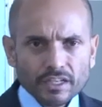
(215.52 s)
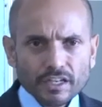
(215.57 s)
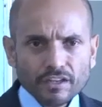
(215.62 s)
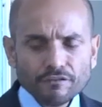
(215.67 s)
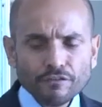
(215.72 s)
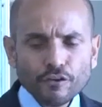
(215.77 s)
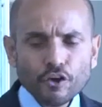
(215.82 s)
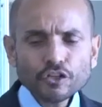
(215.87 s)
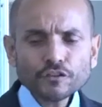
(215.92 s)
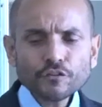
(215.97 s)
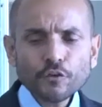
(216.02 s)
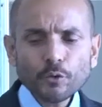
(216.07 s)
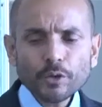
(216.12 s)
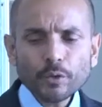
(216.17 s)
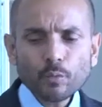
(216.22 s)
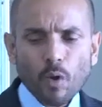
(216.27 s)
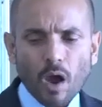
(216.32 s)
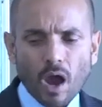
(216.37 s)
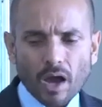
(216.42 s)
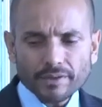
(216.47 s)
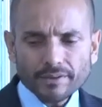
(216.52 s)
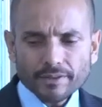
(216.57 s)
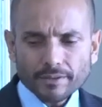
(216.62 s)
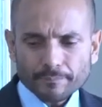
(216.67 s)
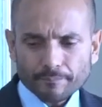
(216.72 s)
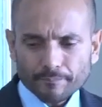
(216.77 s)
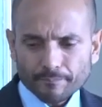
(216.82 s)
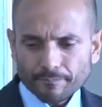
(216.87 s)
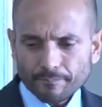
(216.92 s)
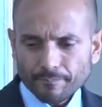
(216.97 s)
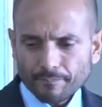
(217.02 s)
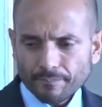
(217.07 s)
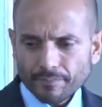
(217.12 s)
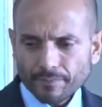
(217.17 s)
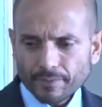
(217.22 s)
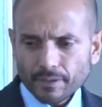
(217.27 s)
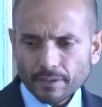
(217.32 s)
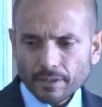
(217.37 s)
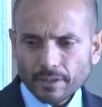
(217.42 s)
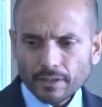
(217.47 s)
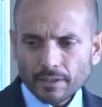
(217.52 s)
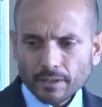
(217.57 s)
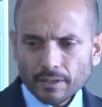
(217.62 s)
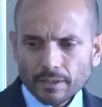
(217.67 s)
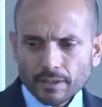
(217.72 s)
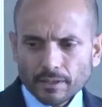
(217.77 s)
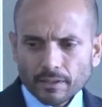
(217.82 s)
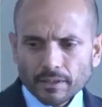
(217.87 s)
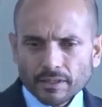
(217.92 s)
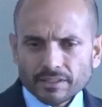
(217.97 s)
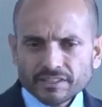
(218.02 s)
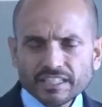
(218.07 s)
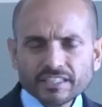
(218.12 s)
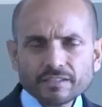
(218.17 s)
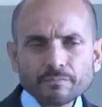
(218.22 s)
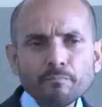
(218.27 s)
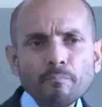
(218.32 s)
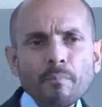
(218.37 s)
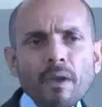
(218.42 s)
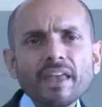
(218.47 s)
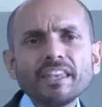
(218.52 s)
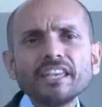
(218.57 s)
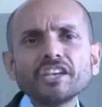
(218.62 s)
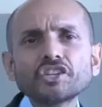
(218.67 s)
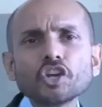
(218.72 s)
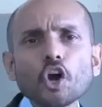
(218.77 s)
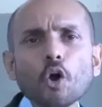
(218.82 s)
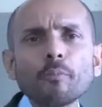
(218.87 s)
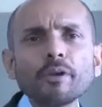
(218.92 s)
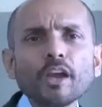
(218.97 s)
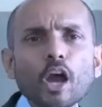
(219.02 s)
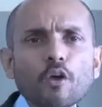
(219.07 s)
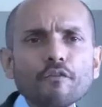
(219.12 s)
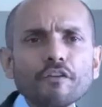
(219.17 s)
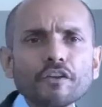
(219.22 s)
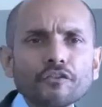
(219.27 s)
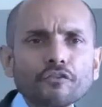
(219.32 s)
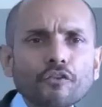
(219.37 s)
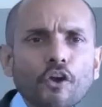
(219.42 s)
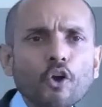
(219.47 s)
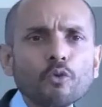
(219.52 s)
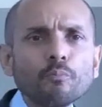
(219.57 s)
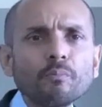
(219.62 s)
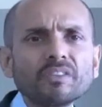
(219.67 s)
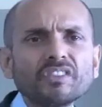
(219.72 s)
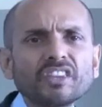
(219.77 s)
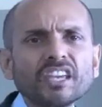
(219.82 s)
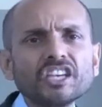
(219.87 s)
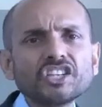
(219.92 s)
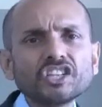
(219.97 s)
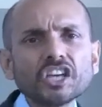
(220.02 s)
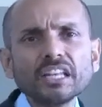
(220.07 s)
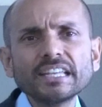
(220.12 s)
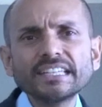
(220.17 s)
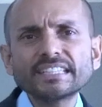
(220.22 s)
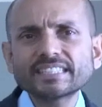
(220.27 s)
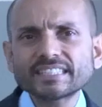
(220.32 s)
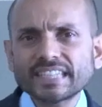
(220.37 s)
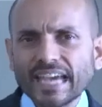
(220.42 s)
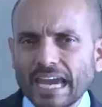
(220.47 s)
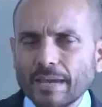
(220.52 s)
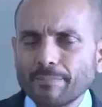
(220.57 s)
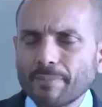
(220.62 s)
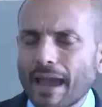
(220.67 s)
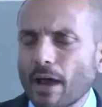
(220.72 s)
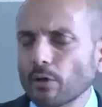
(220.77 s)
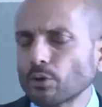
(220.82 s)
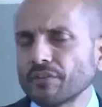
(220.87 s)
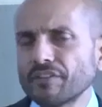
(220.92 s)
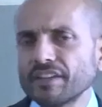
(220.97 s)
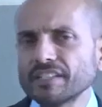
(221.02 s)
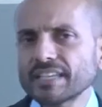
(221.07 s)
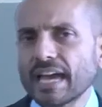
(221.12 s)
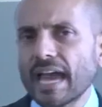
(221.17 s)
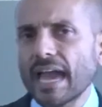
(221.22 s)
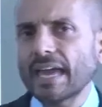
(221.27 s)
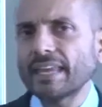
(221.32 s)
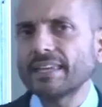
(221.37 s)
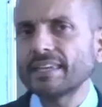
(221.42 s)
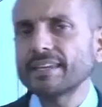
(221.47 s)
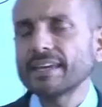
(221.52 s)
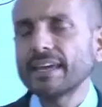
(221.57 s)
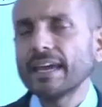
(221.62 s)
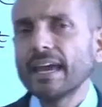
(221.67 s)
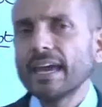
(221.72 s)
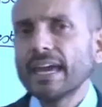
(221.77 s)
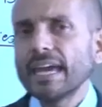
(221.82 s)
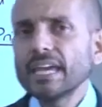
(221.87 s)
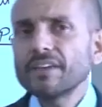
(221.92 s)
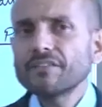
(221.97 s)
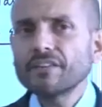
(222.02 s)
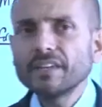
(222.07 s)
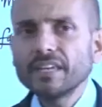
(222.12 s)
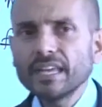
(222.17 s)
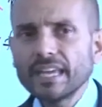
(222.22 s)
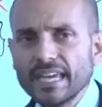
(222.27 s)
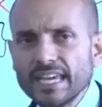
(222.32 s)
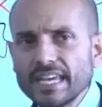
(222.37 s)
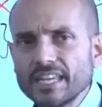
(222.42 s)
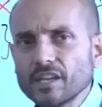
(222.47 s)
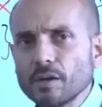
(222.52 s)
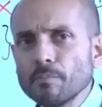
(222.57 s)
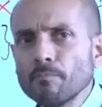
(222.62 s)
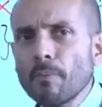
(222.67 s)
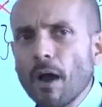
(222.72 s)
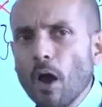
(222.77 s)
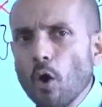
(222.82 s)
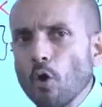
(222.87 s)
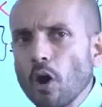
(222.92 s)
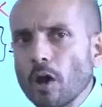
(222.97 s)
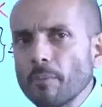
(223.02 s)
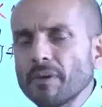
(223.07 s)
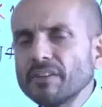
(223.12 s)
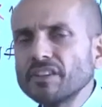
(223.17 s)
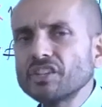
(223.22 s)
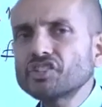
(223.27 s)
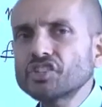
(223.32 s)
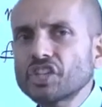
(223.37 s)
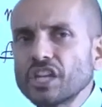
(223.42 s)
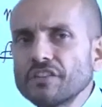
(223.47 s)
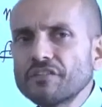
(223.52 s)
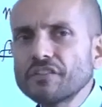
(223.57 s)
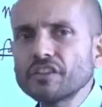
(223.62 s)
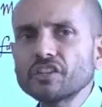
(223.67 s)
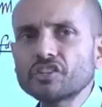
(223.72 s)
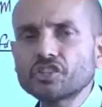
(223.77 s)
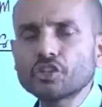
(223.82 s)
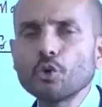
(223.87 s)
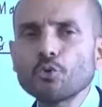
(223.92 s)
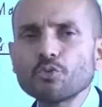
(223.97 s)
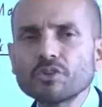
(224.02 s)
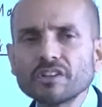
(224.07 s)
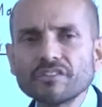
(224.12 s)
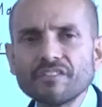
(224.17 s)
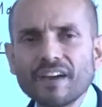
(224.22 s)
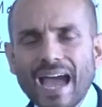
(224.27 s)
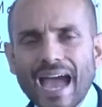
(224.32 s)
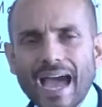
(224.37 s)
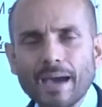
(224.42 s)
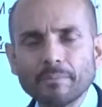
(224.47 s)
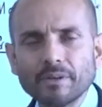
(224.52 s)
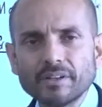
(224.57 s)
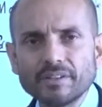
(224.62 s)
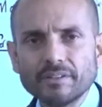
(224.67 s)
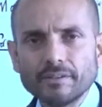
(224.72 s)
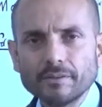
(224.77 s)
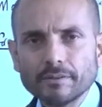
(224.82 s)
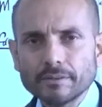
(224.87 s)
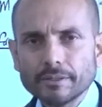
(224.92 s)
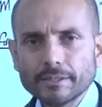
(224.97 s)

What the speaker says: In verse 41, it says, many shall be overthrown, but these shall escape out of his hand, even Edom, Moab, and the chief of the children of Ammon.